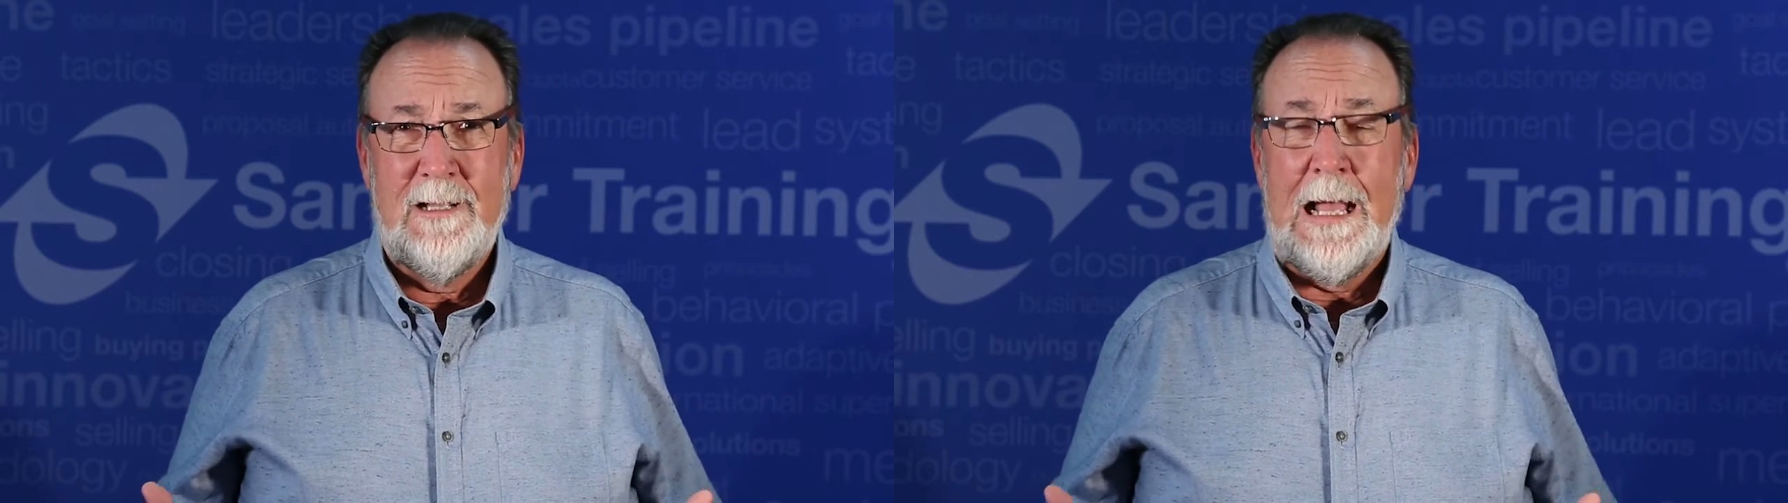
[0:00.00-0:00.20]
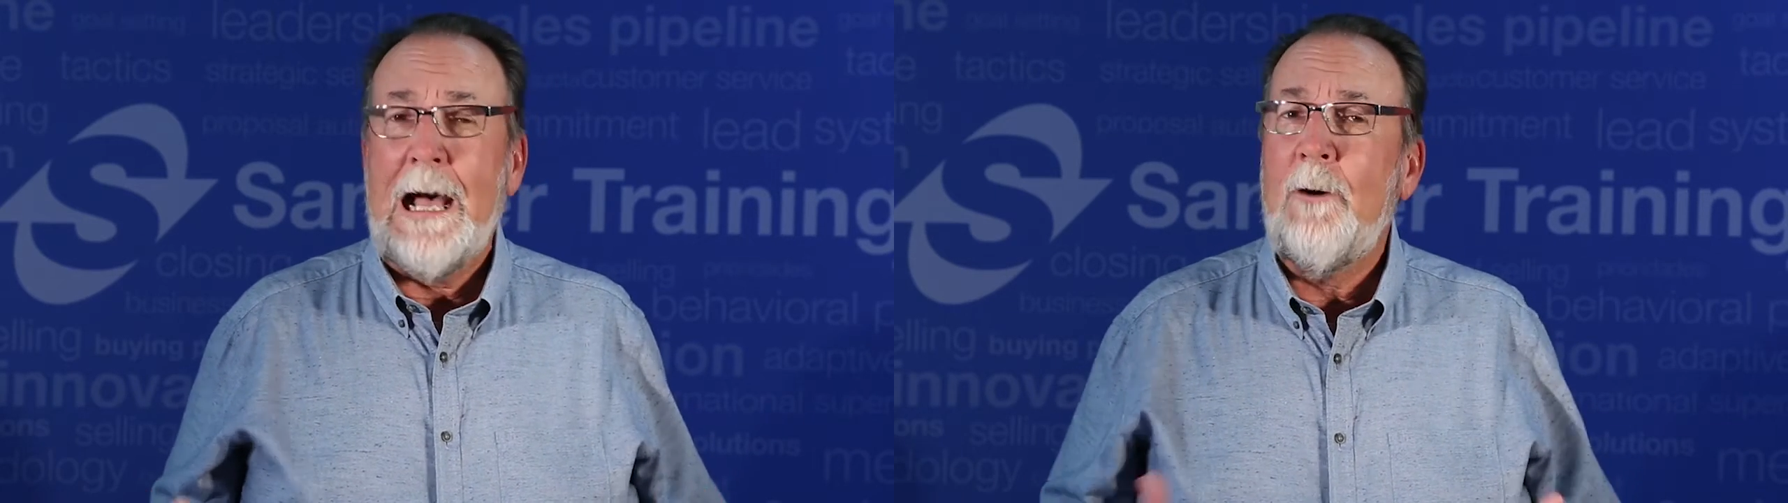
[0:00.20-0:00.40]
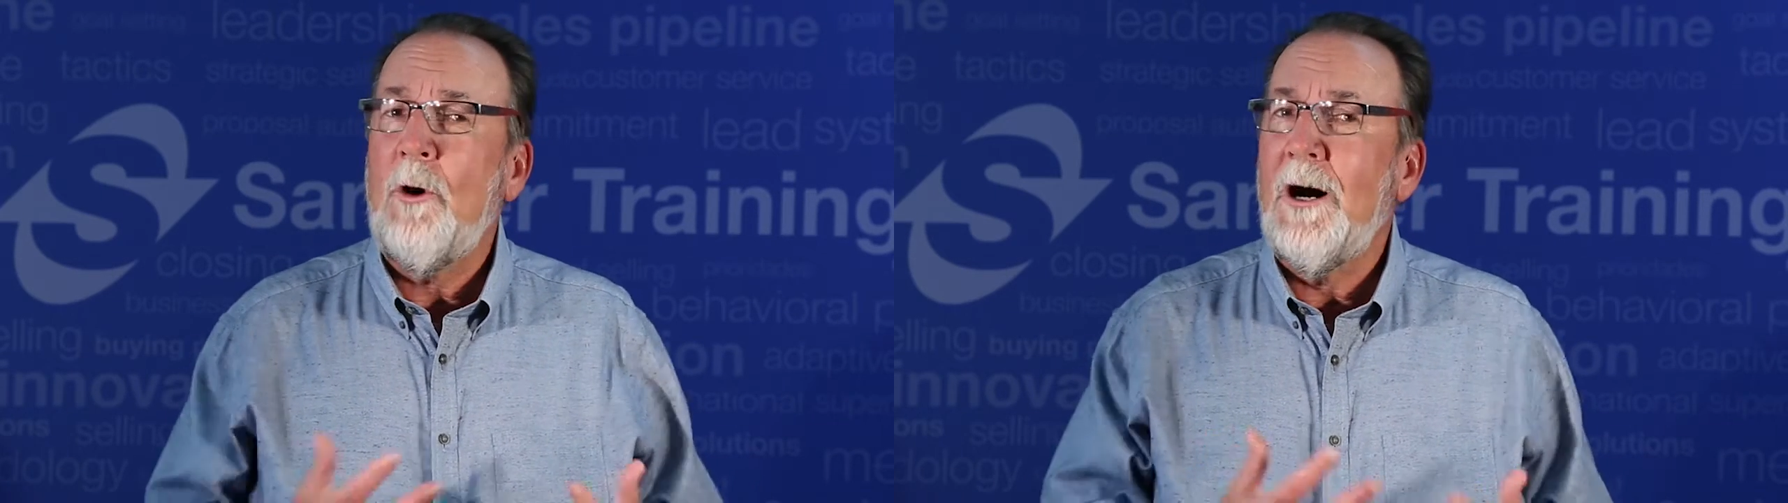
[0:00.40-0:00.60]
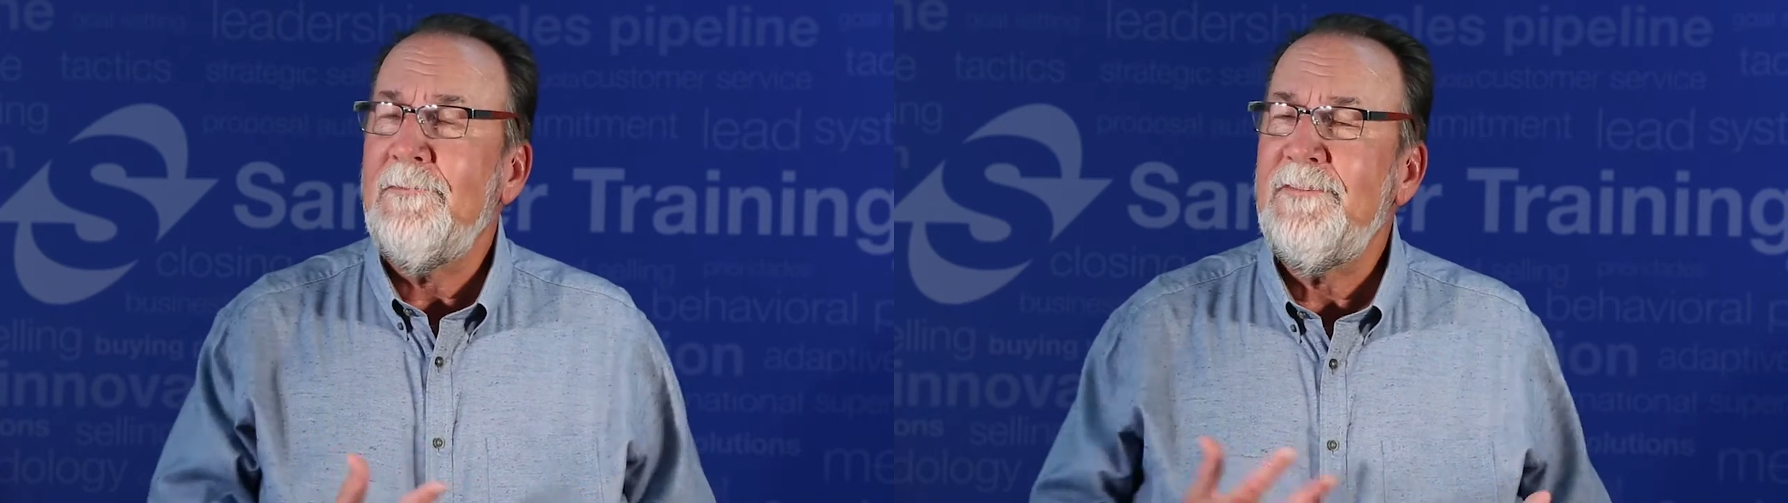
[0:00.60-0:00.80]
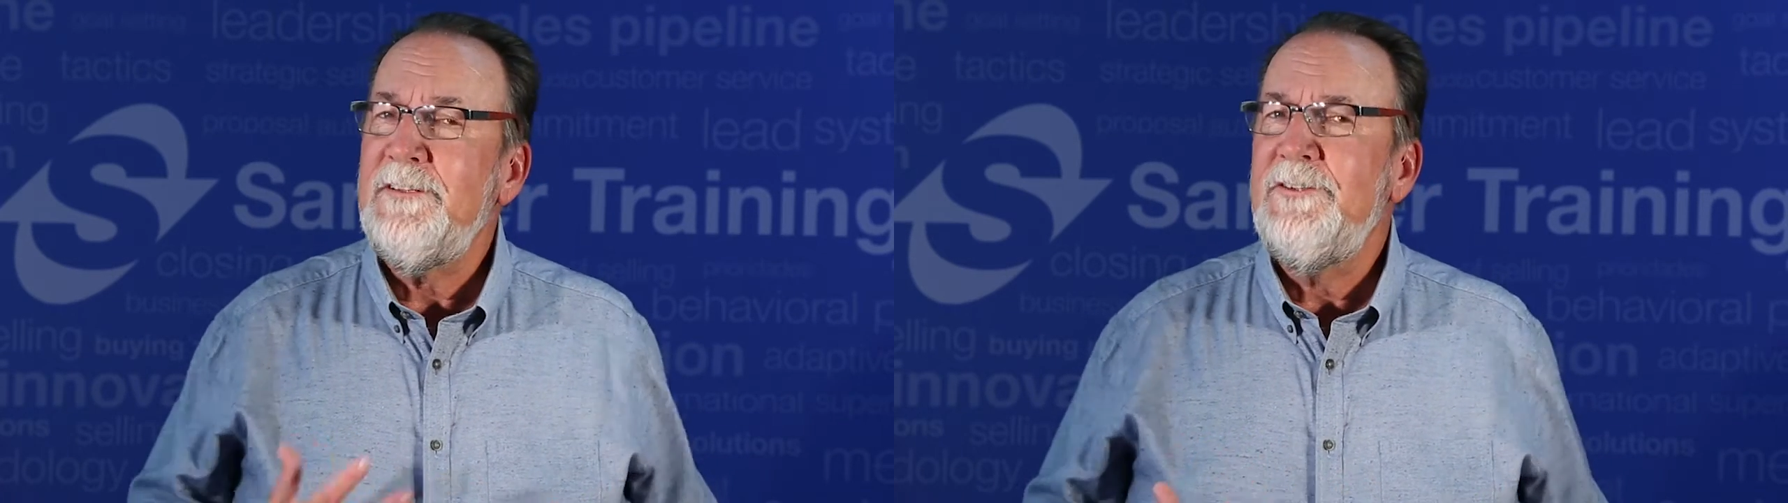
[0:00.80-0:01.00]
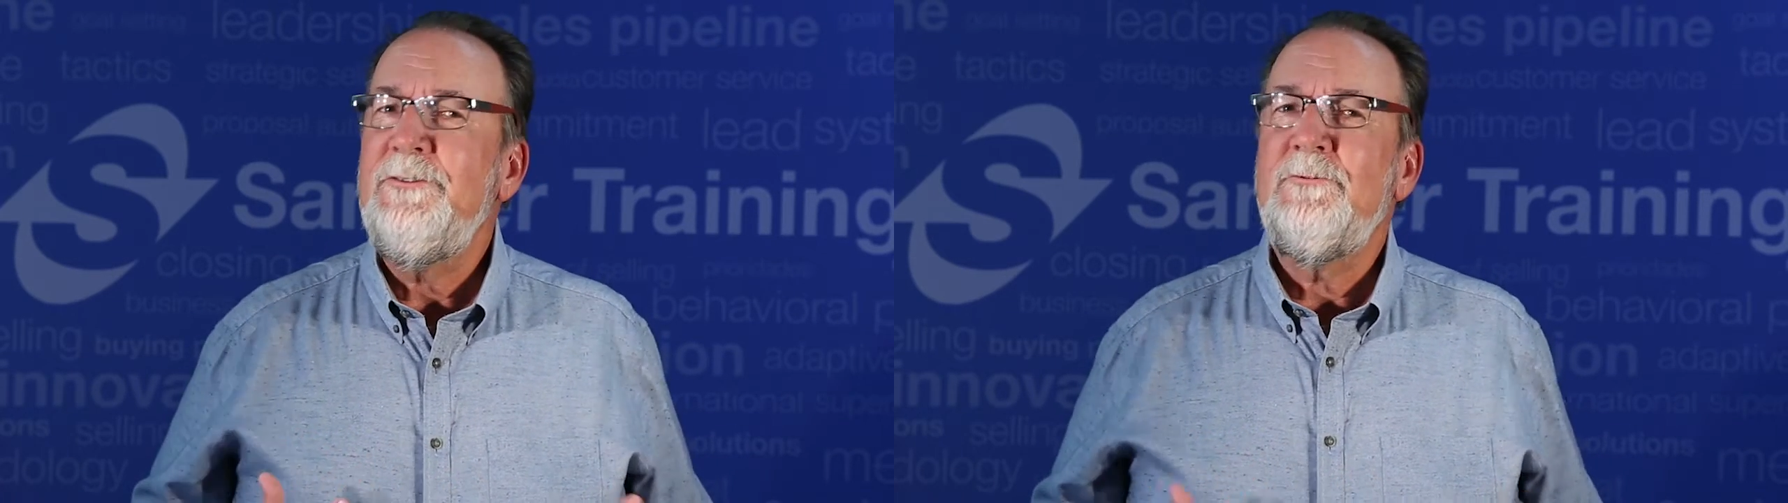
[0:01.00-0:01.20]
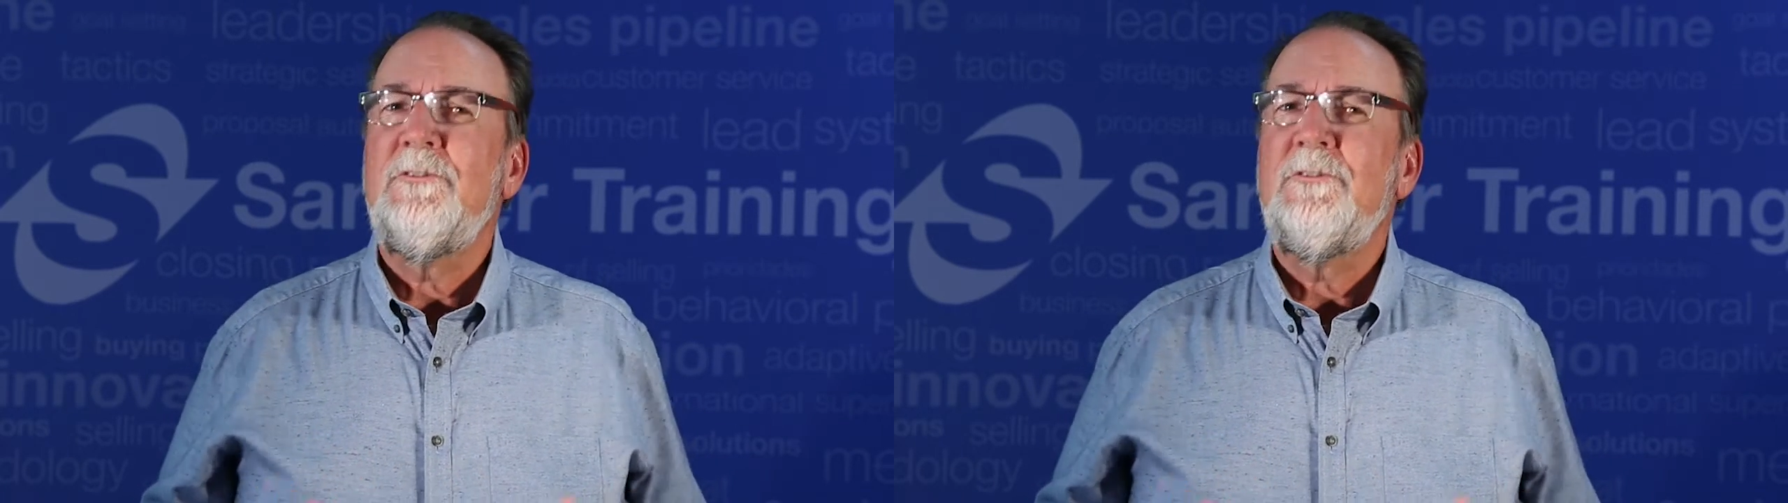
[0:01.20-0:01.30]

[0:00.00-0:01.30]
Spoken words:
How often do you